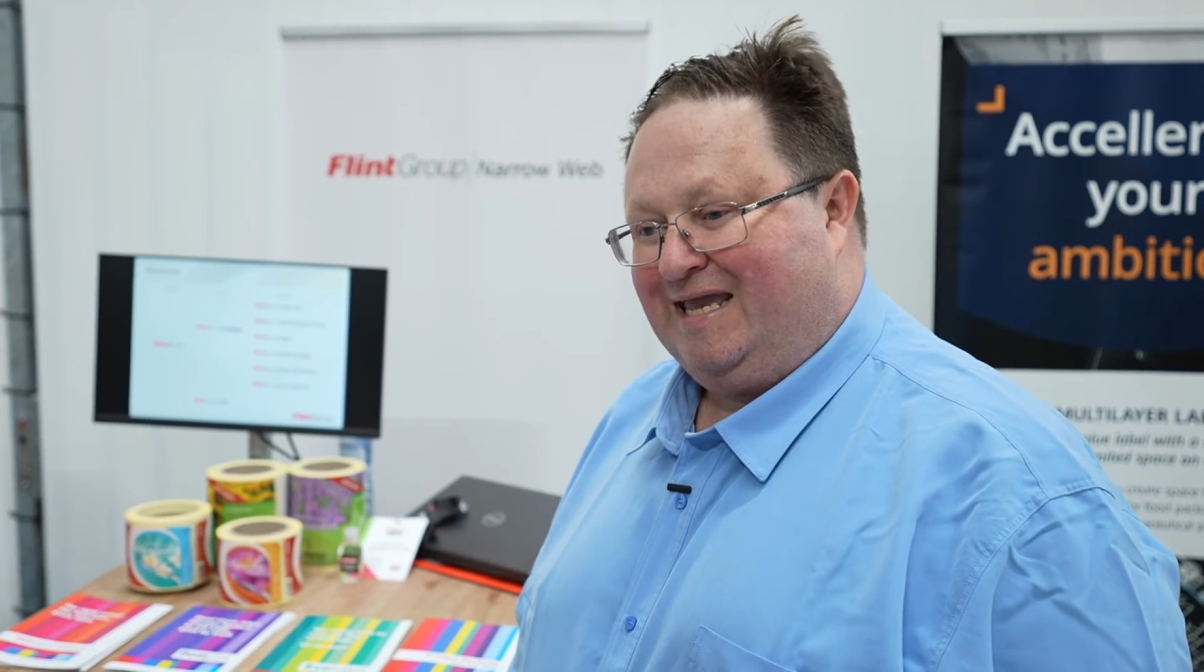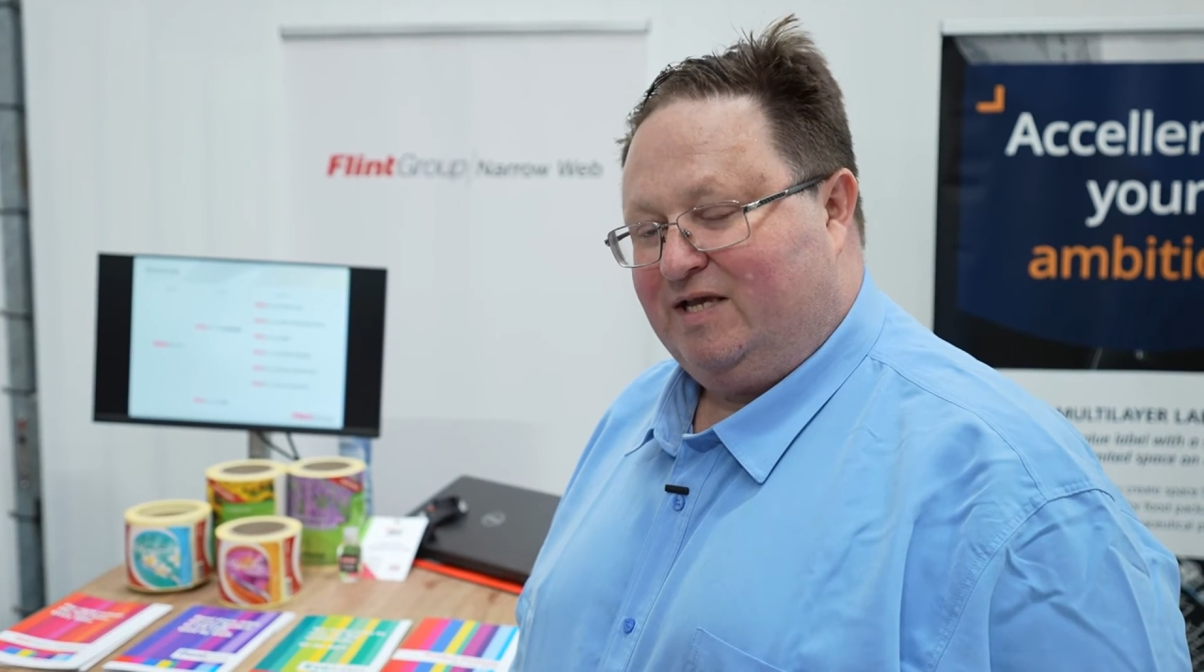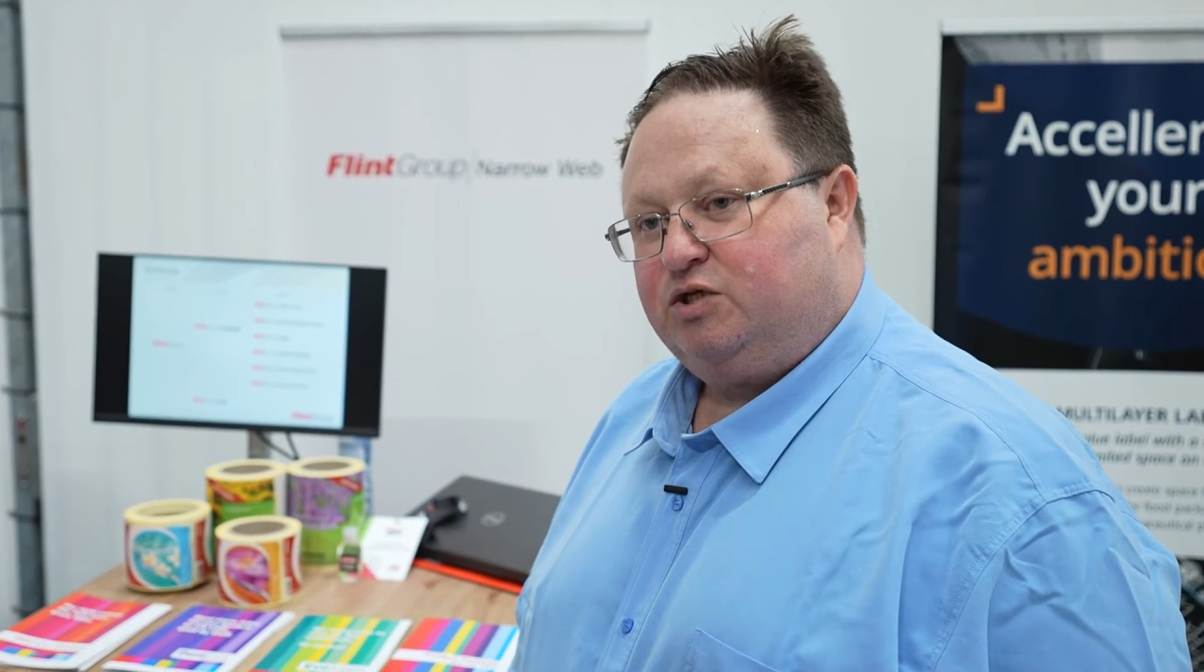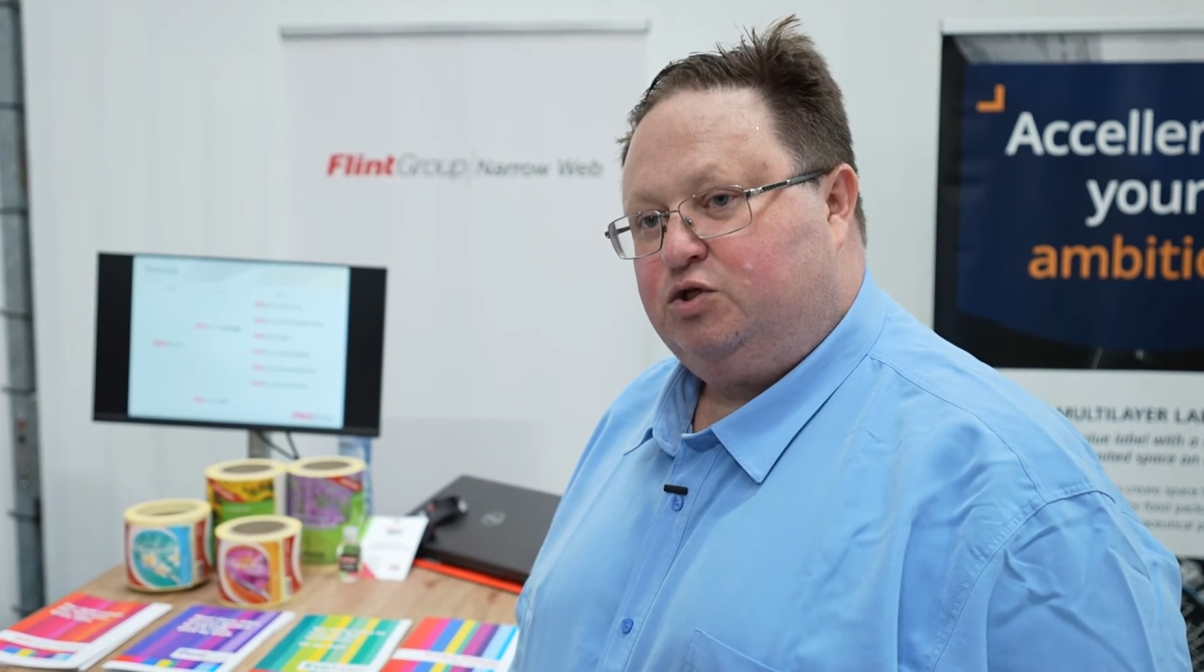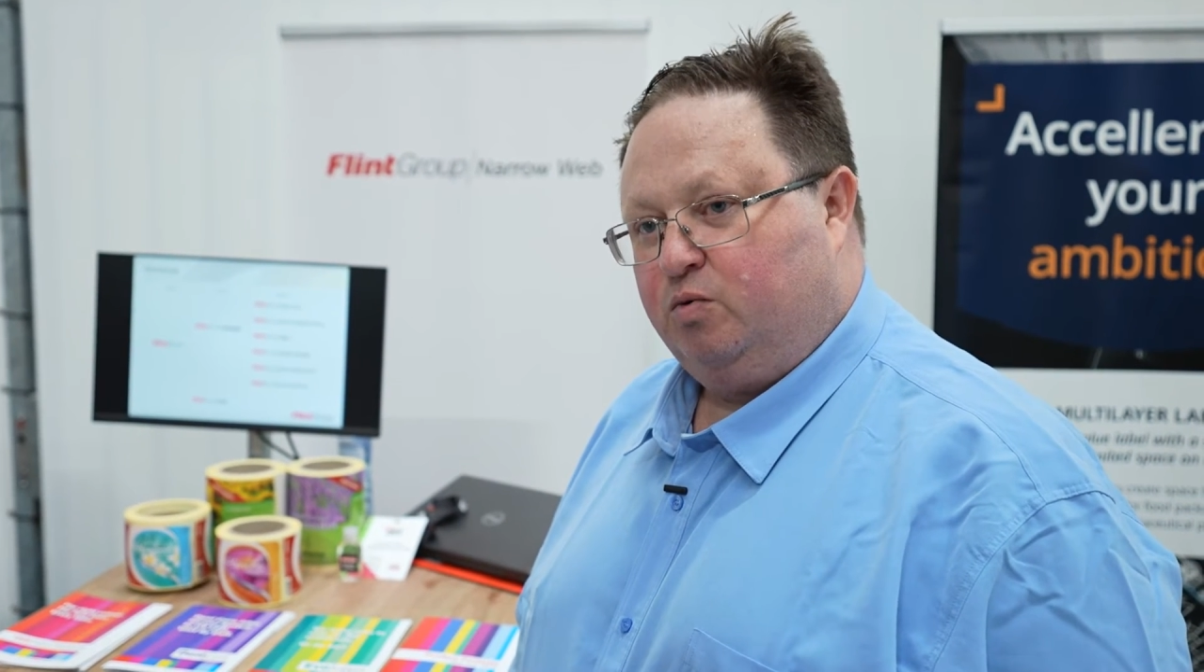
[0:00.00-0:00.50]

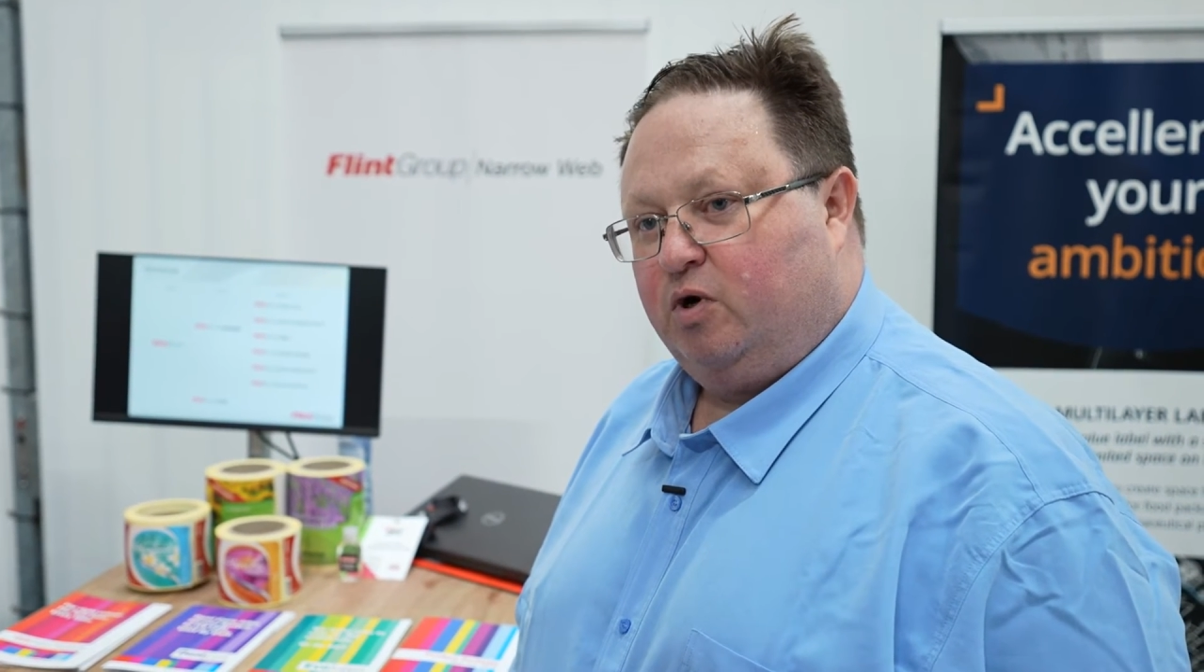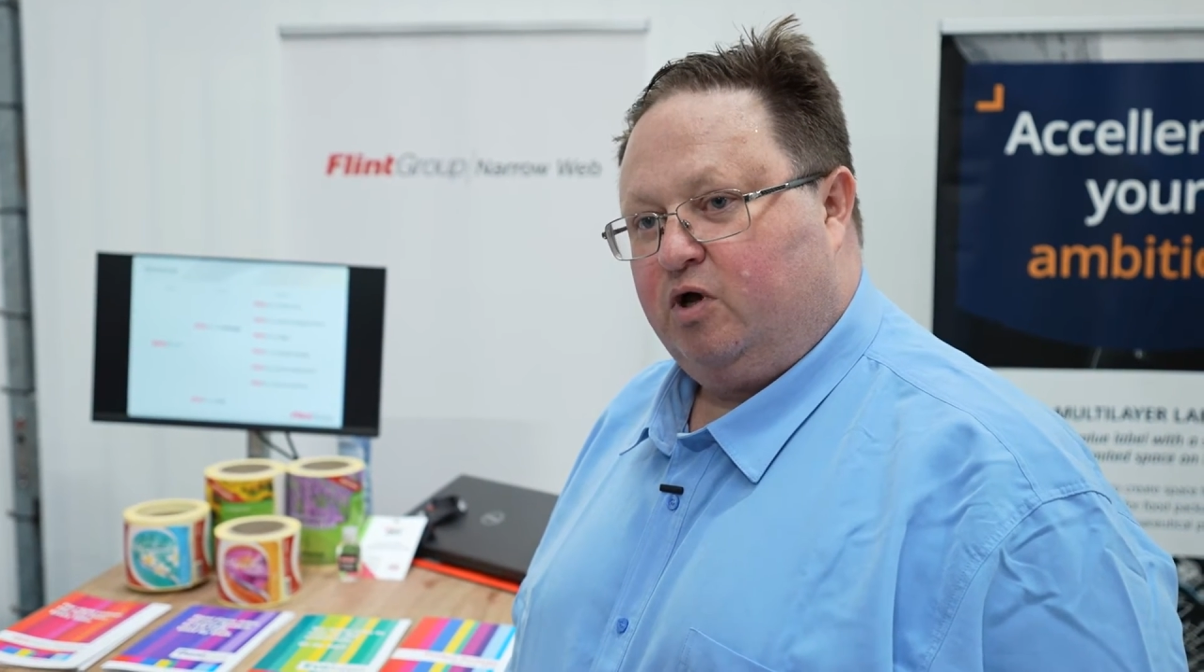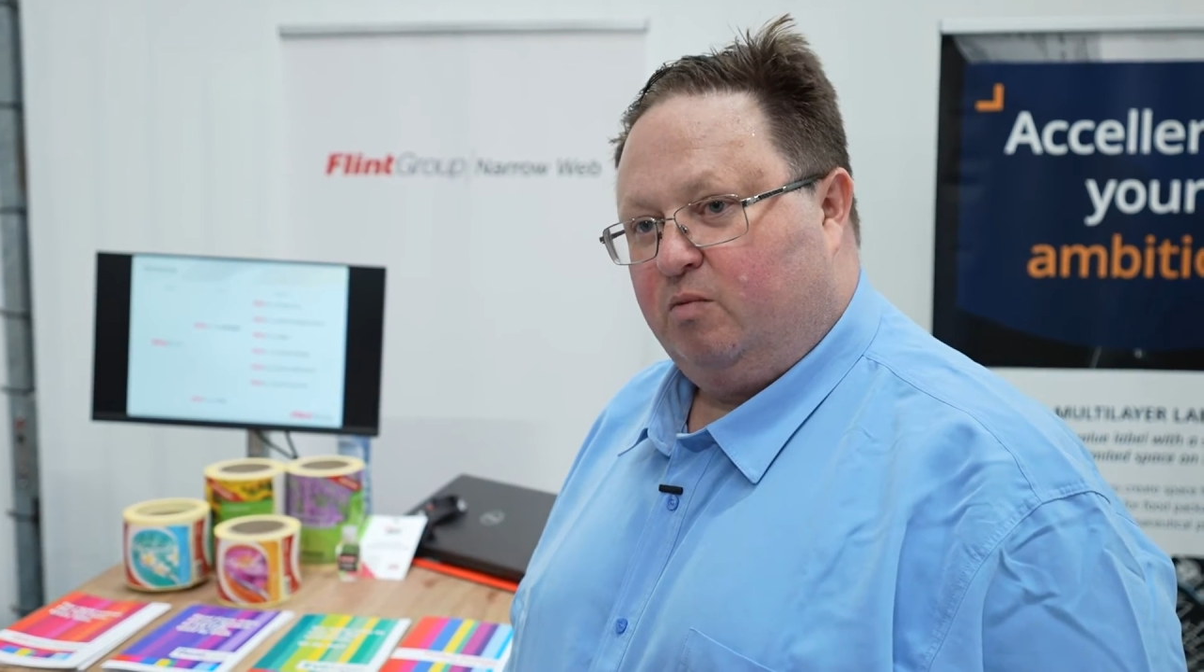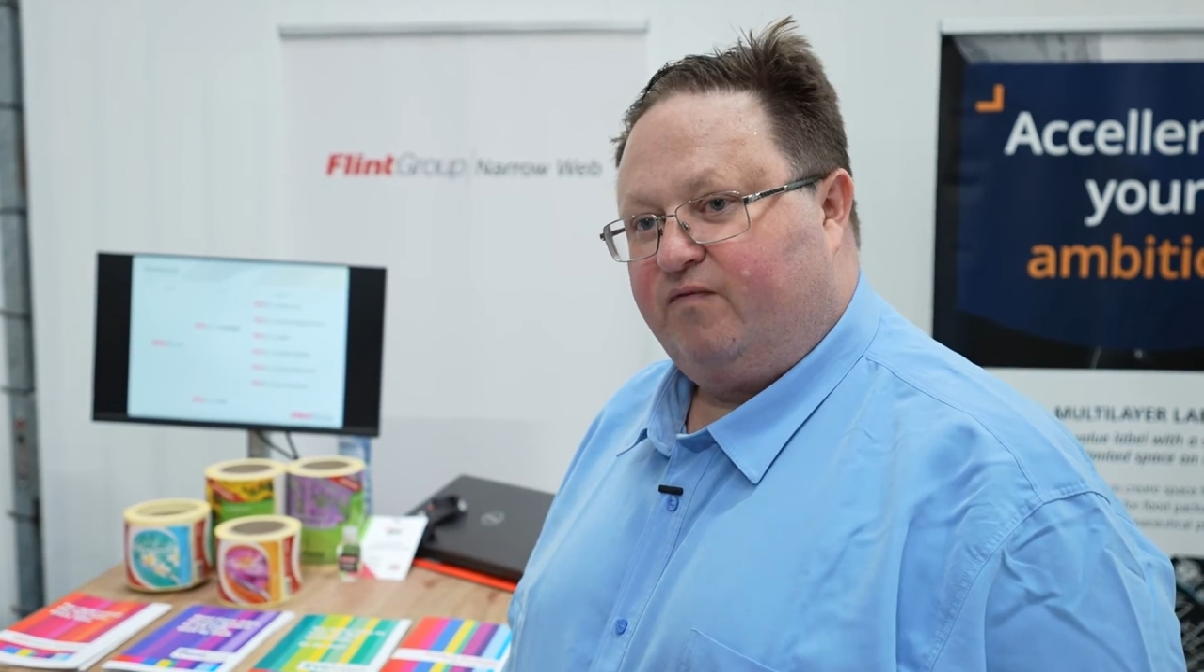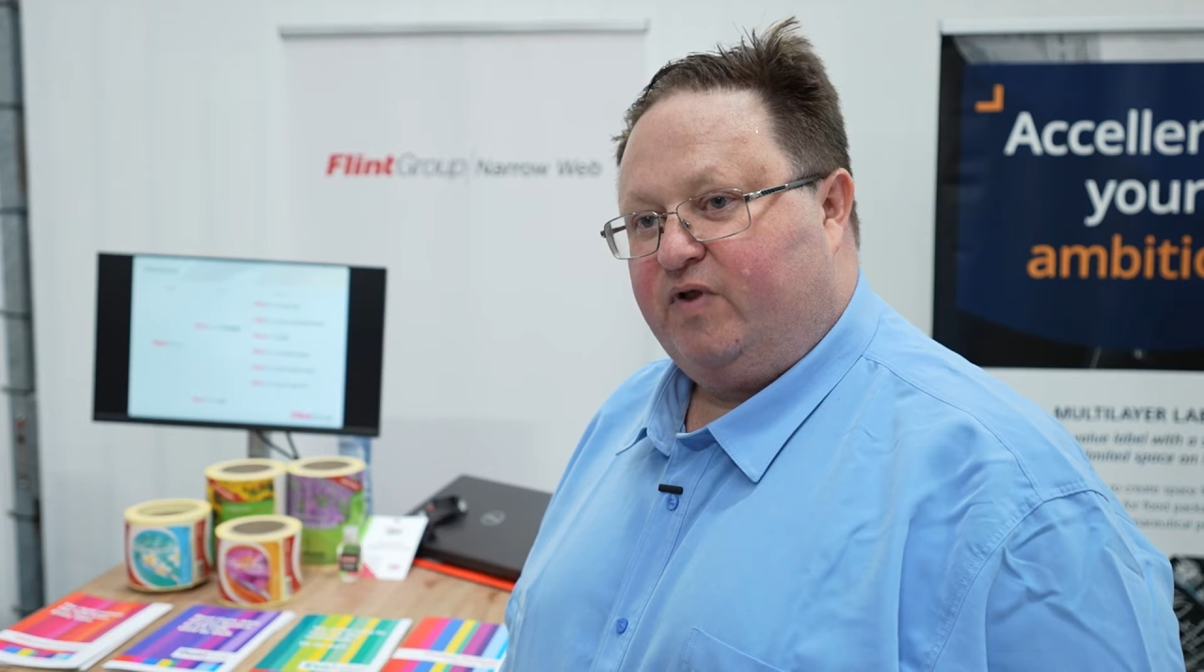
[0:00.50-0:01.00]
inks do not
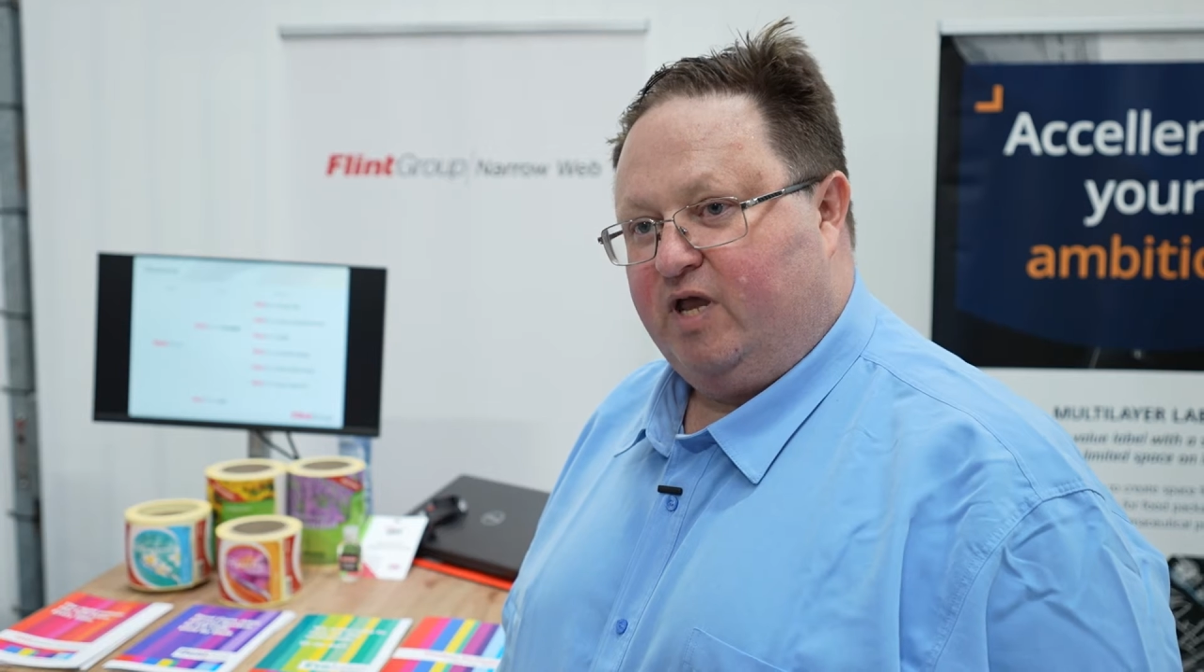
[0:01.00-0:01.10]
come off